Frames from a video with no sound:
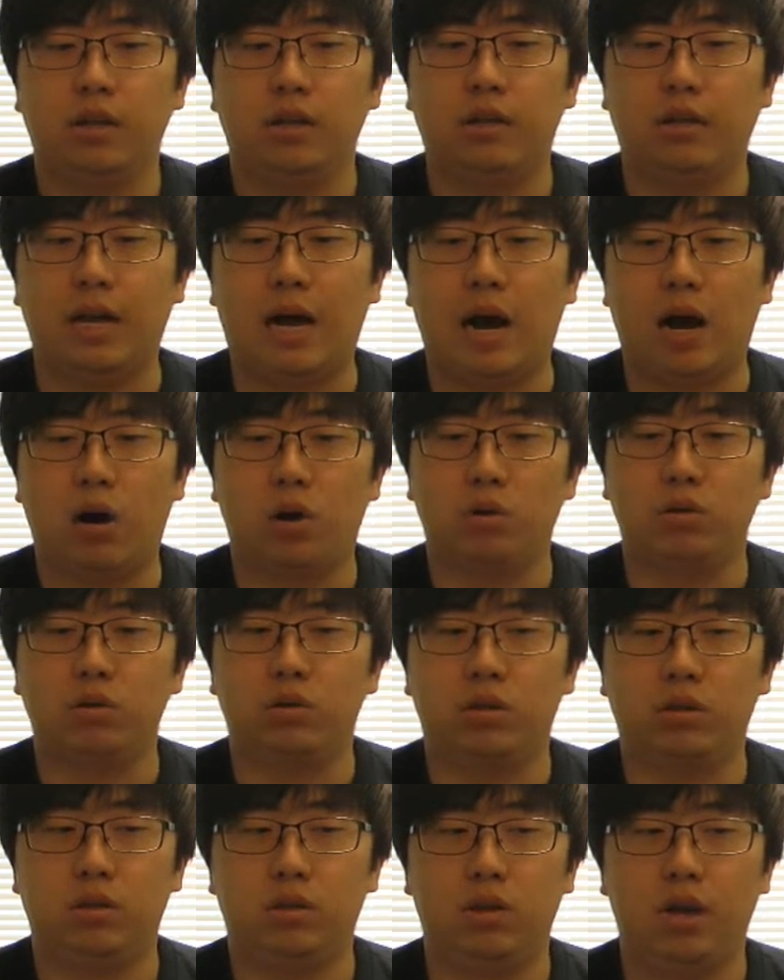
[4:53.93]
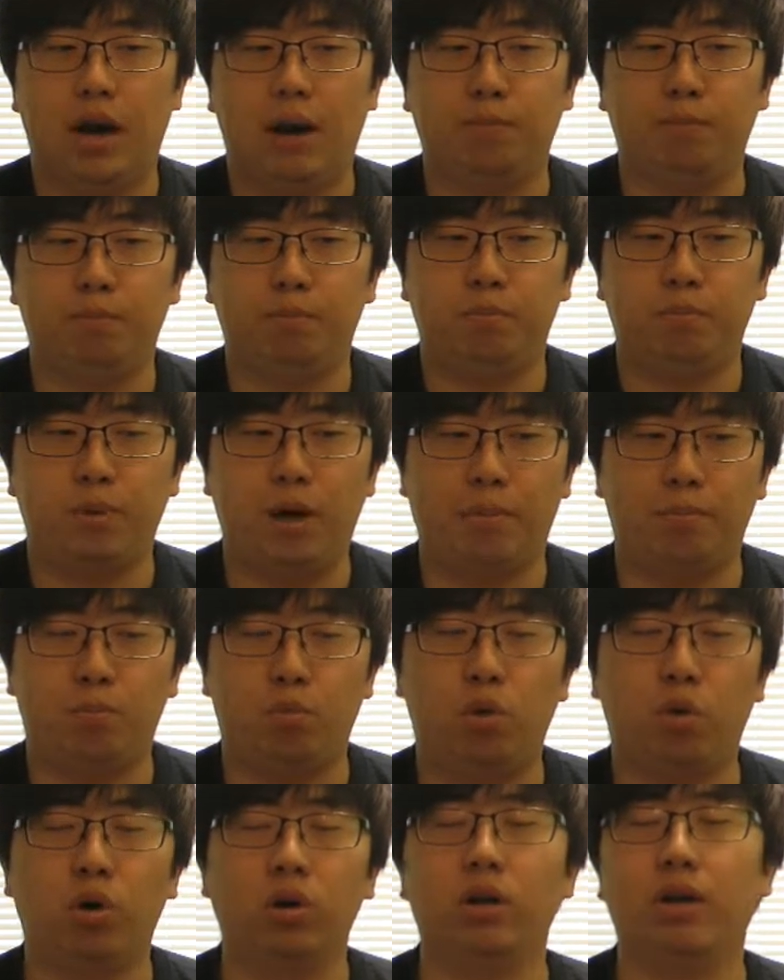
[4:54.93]
now I'm
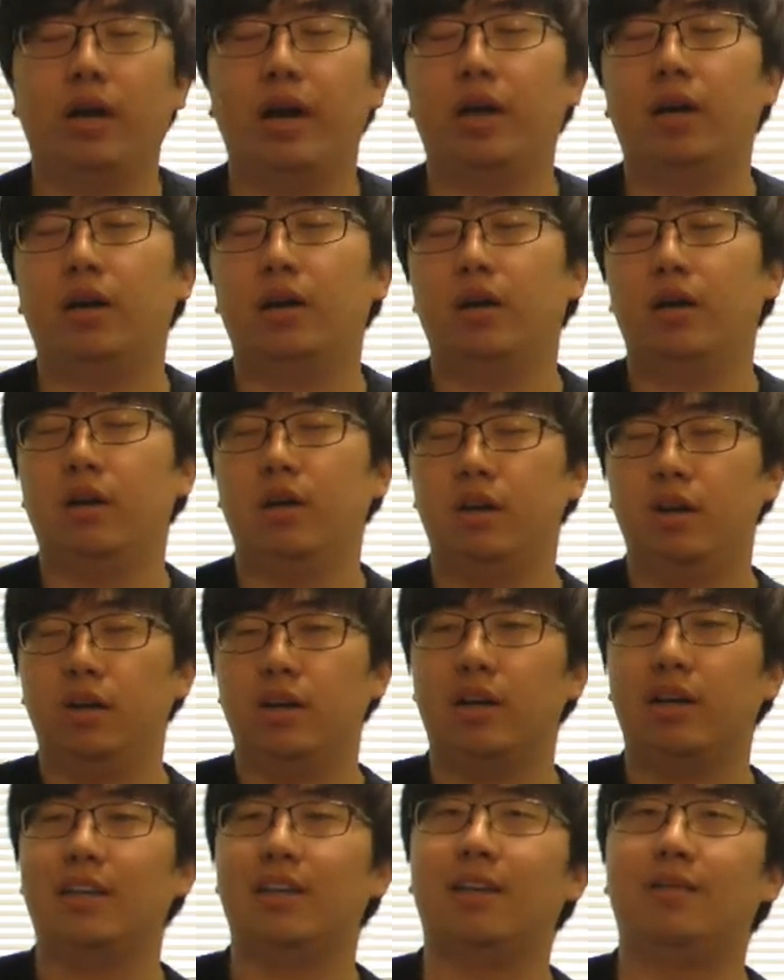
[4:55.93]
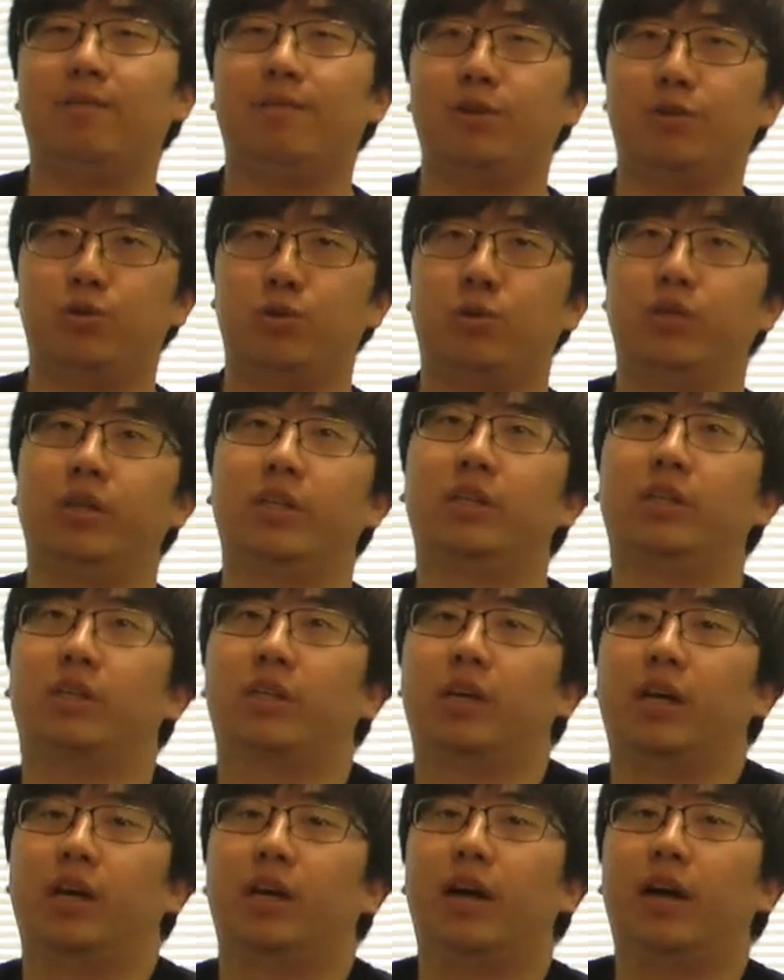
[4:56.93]
more like
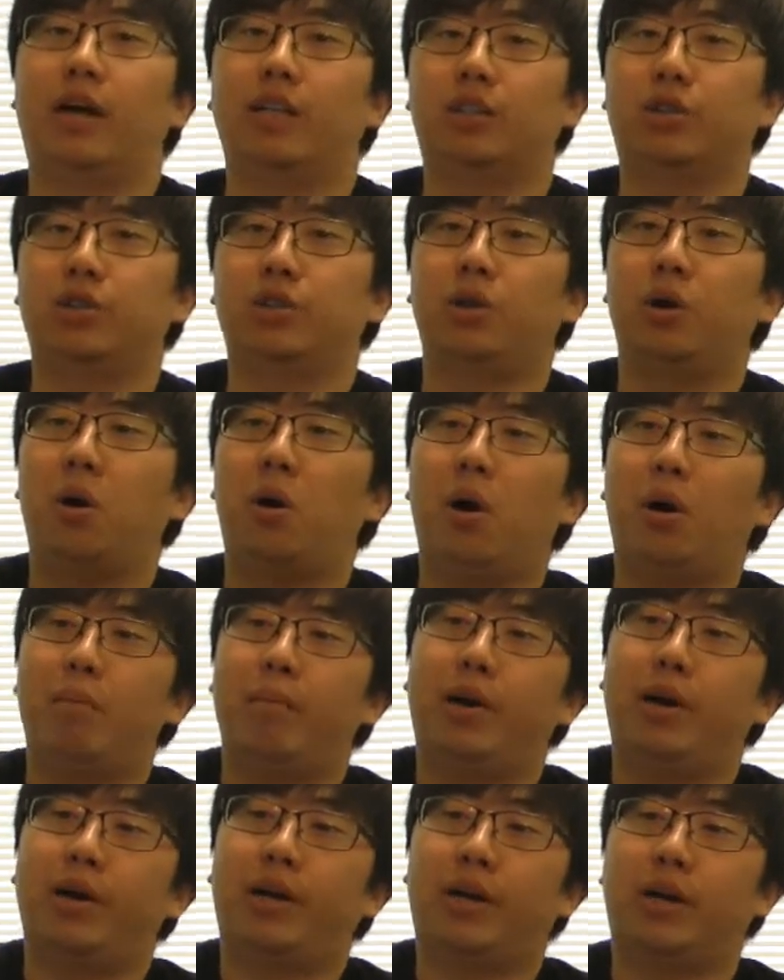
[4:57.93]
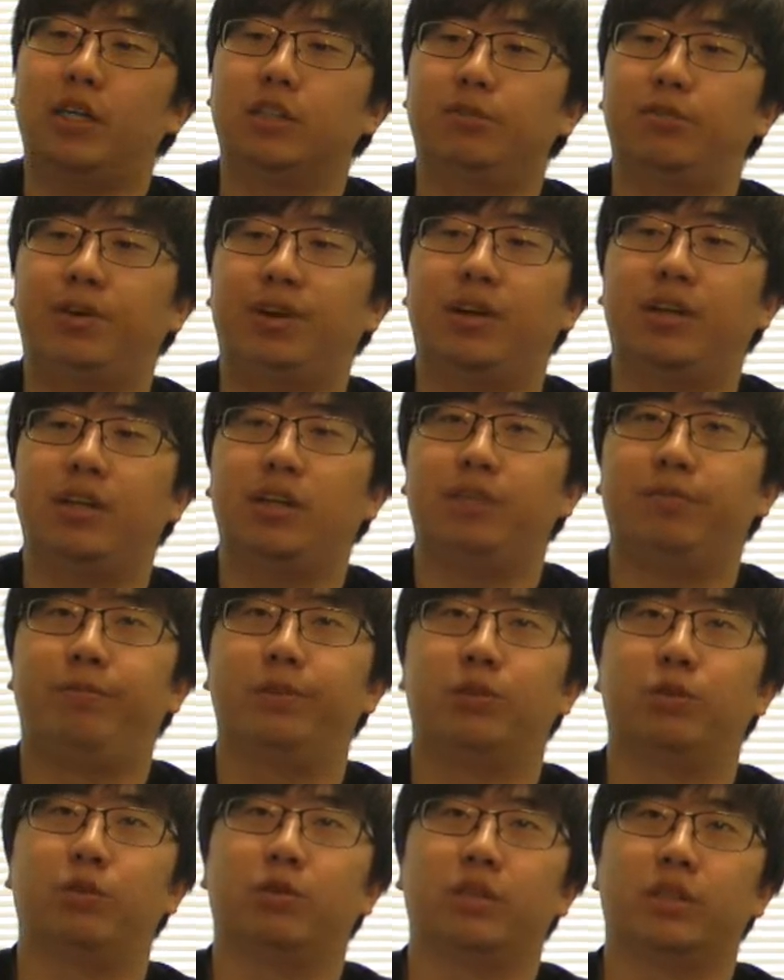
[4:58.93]
individualistic. As you know, America is a very
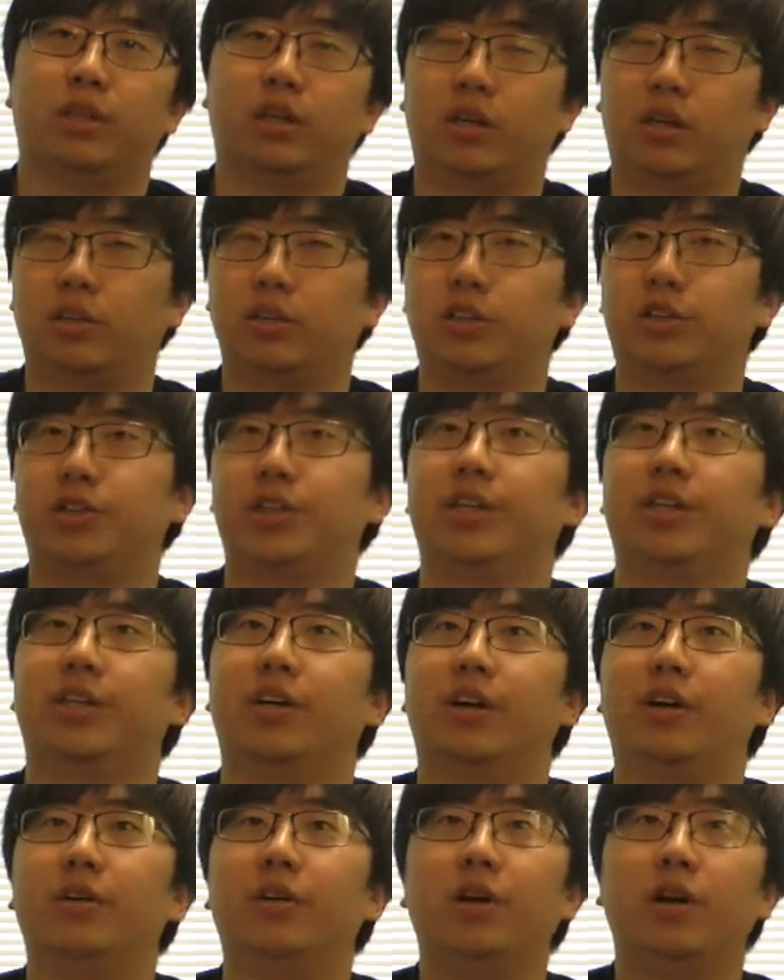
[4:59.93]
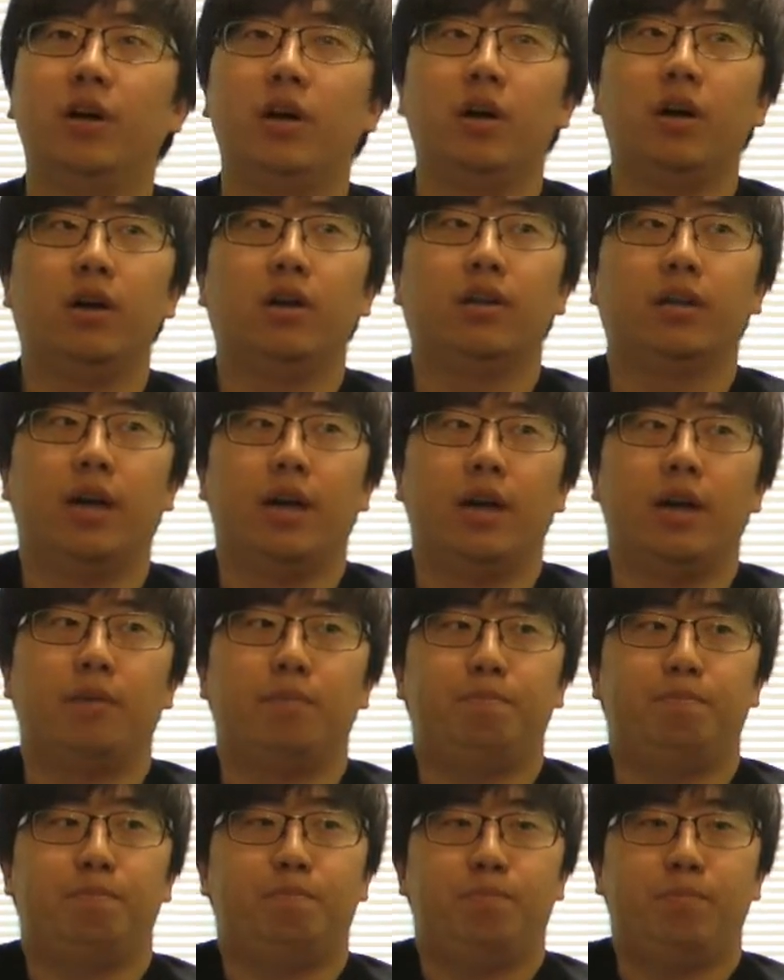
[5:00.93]
individualistic country.
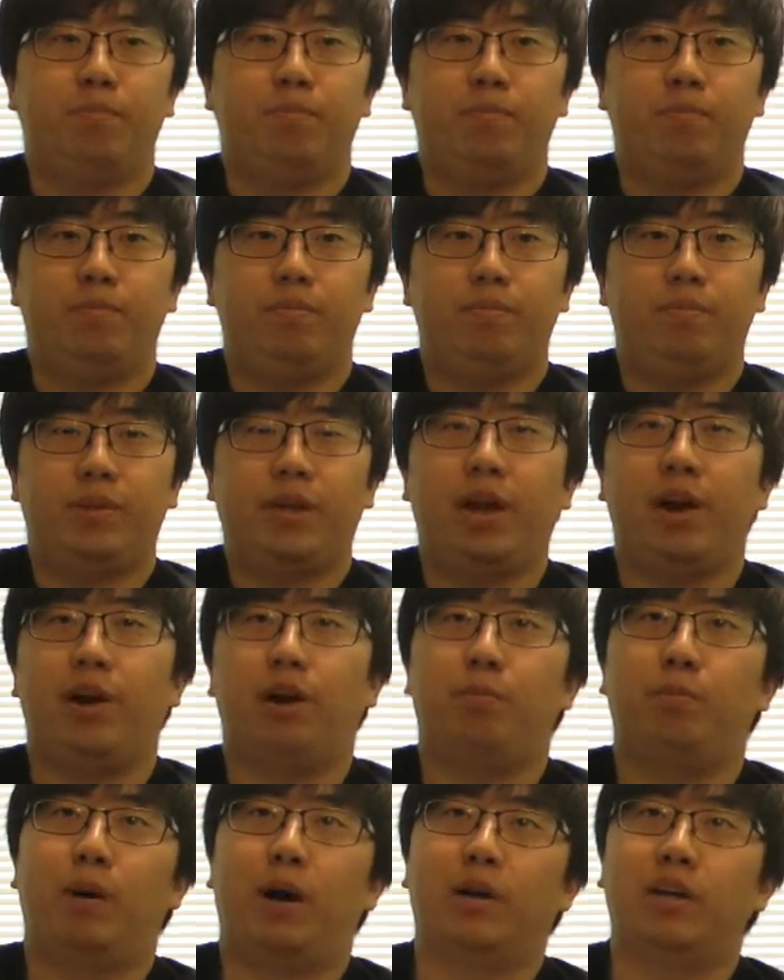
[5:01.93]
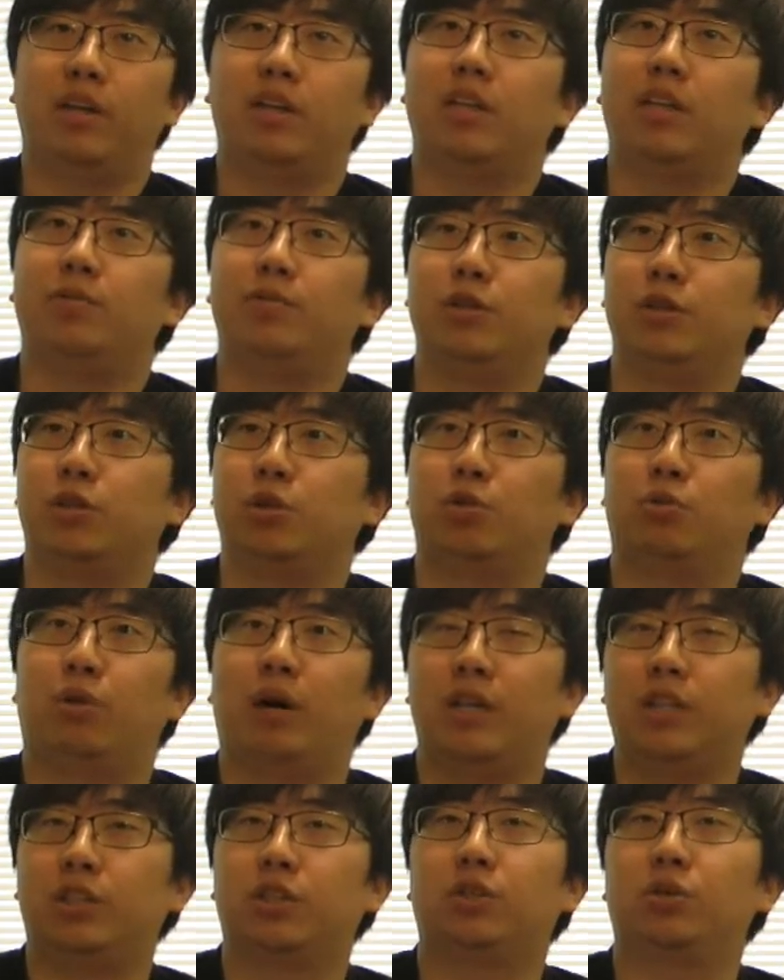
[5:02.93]
They care about individual
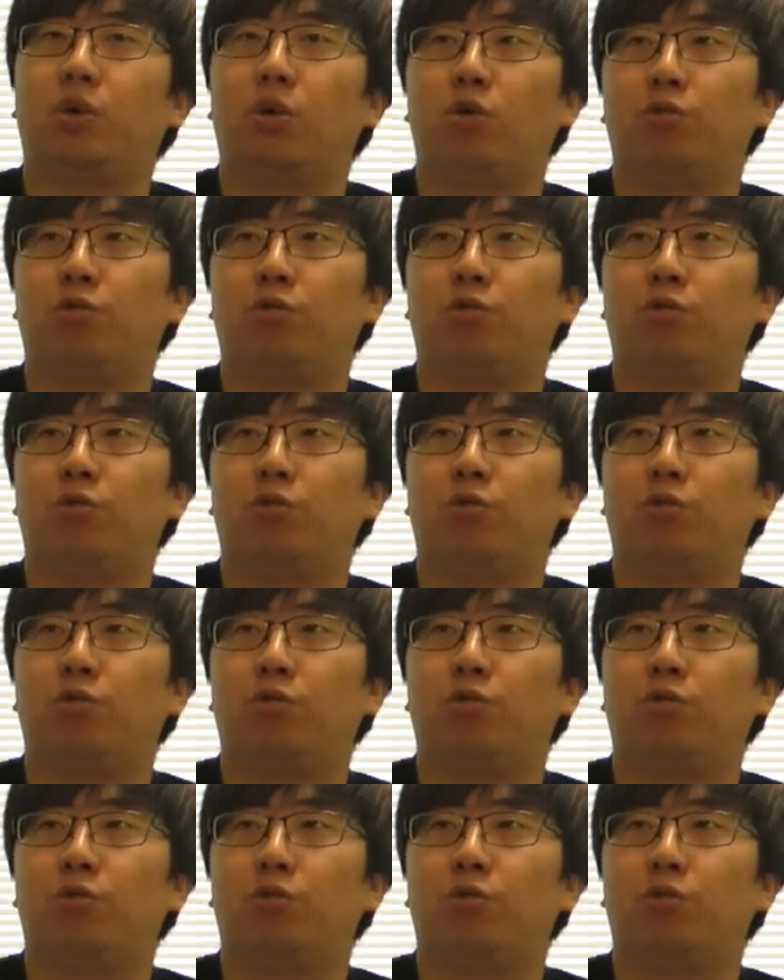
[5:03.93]
rights